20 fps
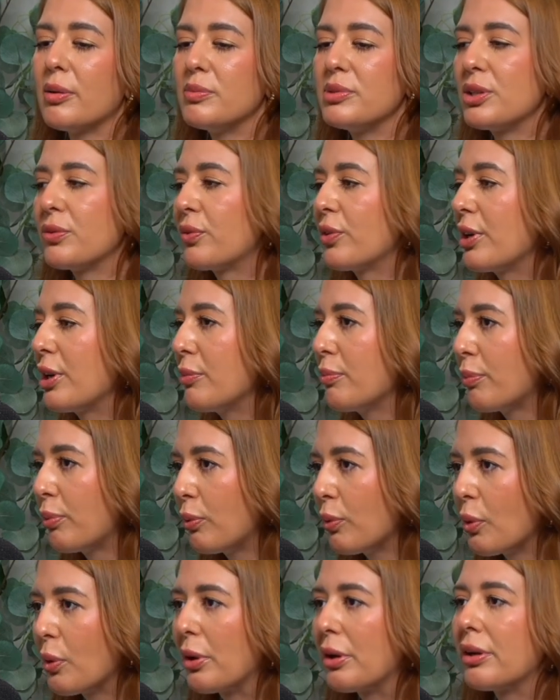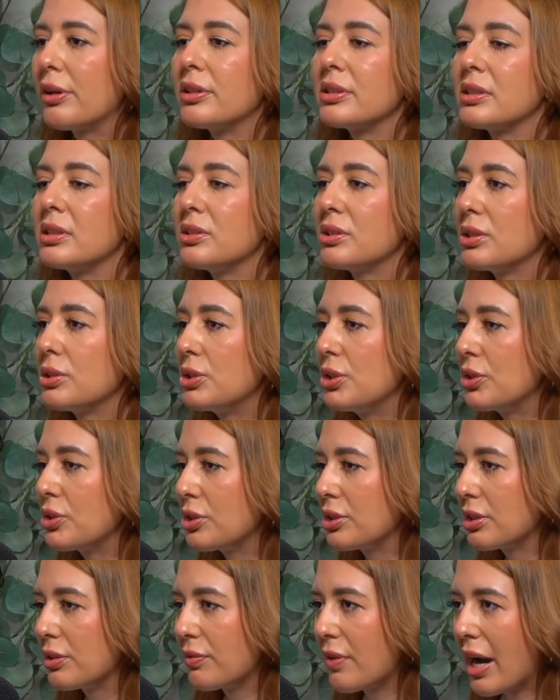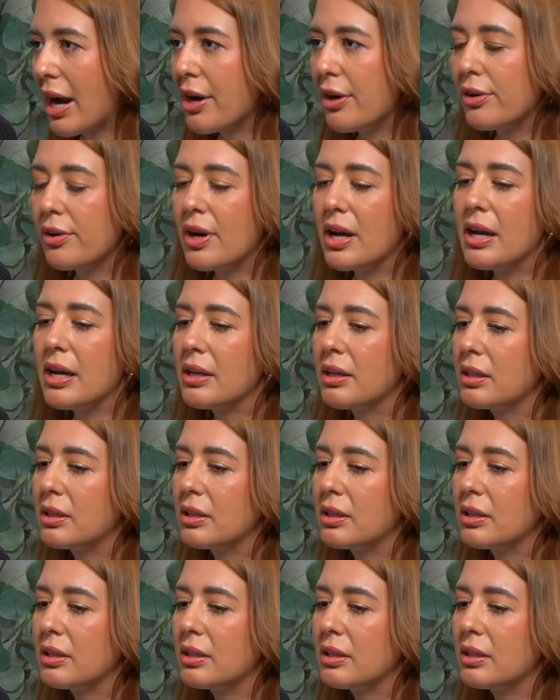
different employers, institutions of higher ed,